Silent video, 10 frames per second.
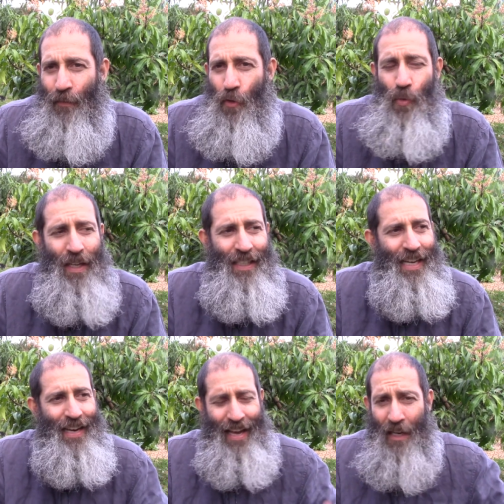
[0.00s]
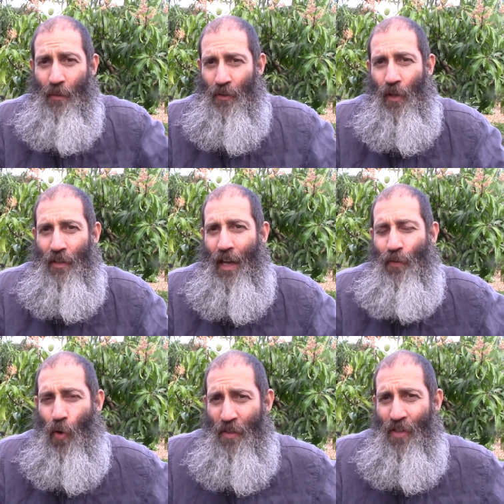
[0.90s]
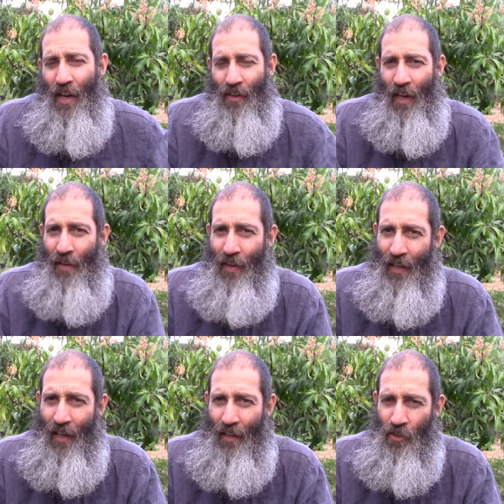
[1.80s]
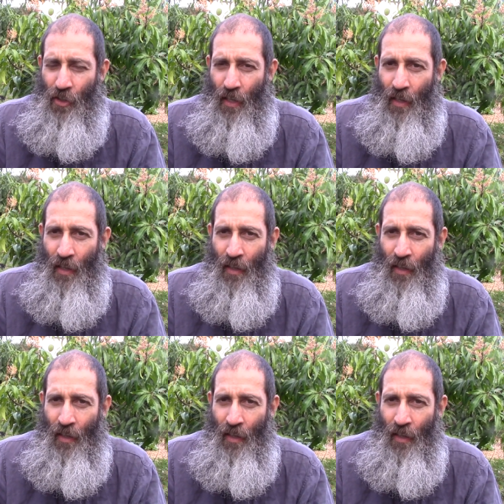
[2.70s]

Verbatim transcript: If you eat dead animals all day, of course you're not going to have any energy.